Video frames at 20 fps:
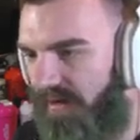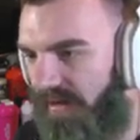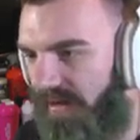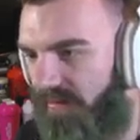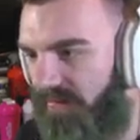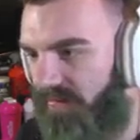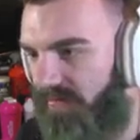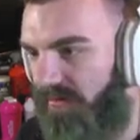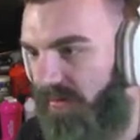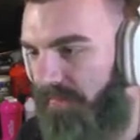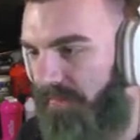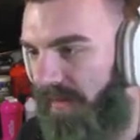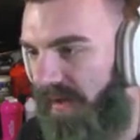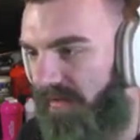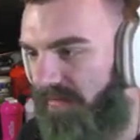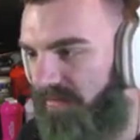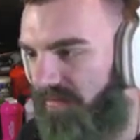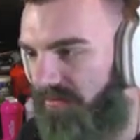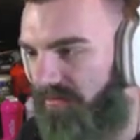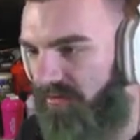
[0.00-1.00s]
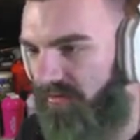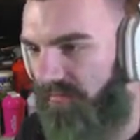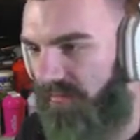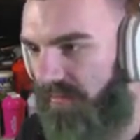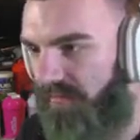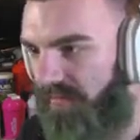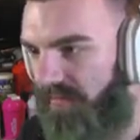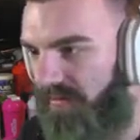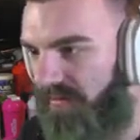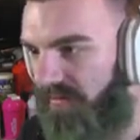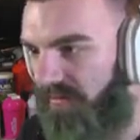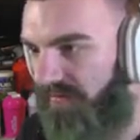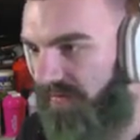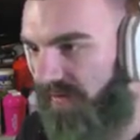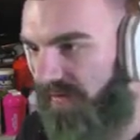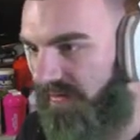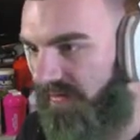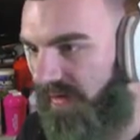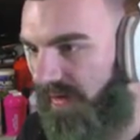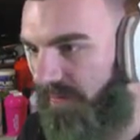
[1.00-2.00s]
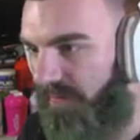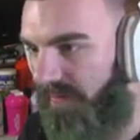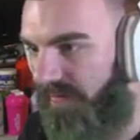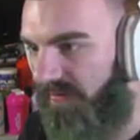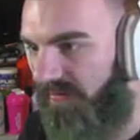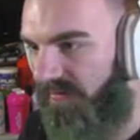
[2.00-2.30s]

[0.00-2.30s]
He was about to shoot me with his fucking Tempest.